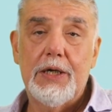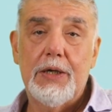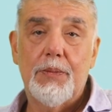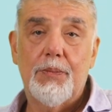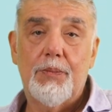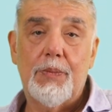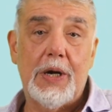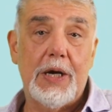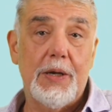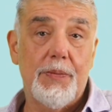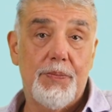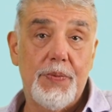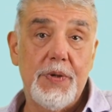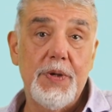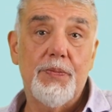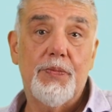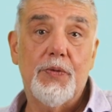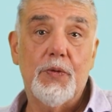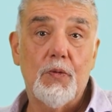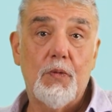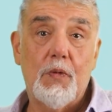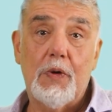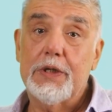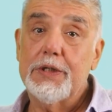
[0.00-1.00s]
by
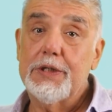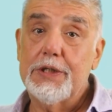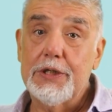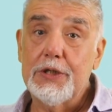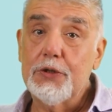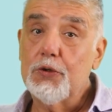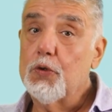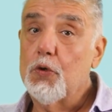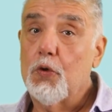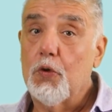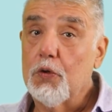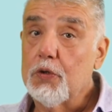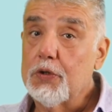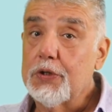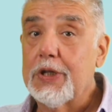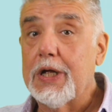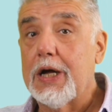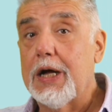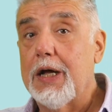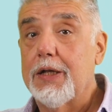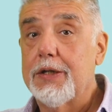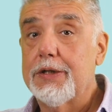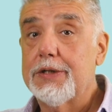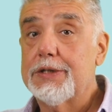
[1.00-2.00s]
people wanting to hold
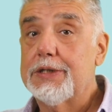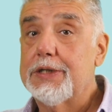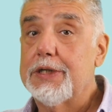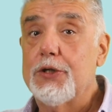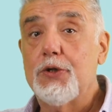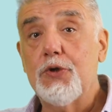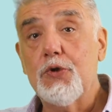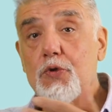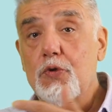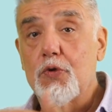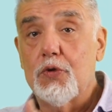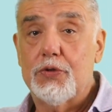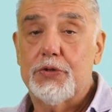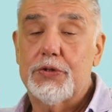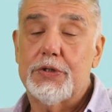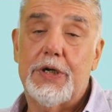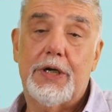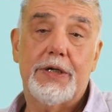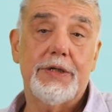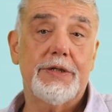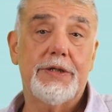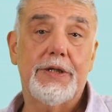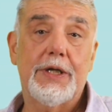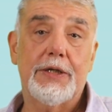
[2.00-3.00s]
dollars and euros
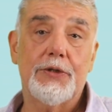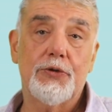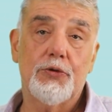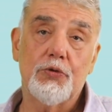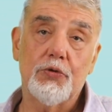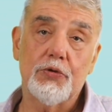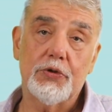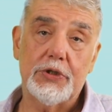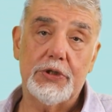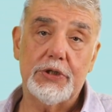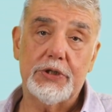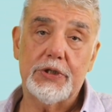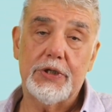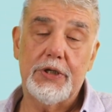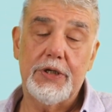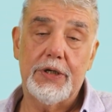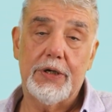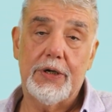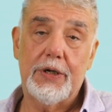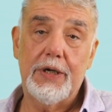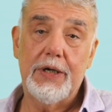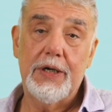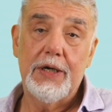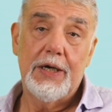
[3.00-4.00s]
rather than Turkish
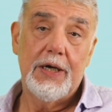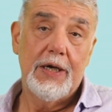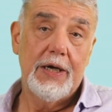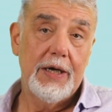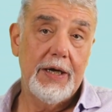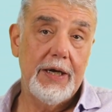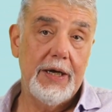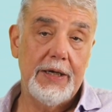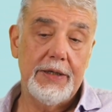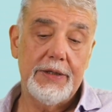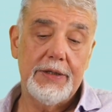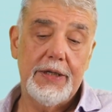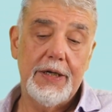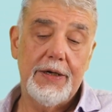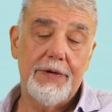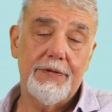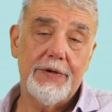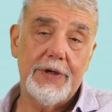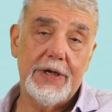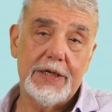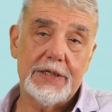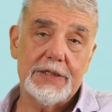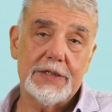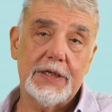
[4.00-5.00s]
lira, and they
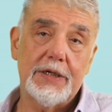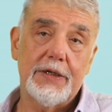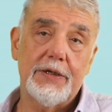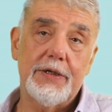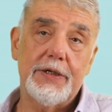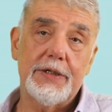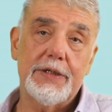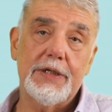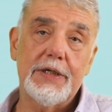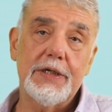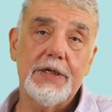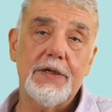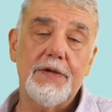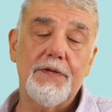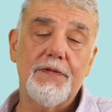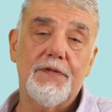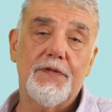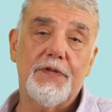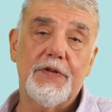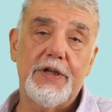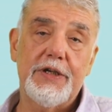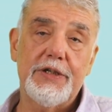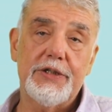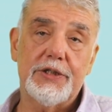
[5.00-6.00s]
were accelerating
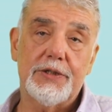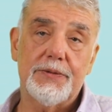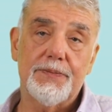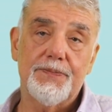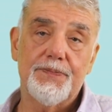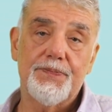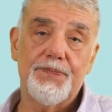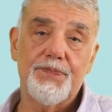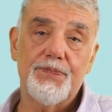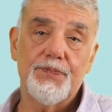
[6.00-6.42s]
inflation.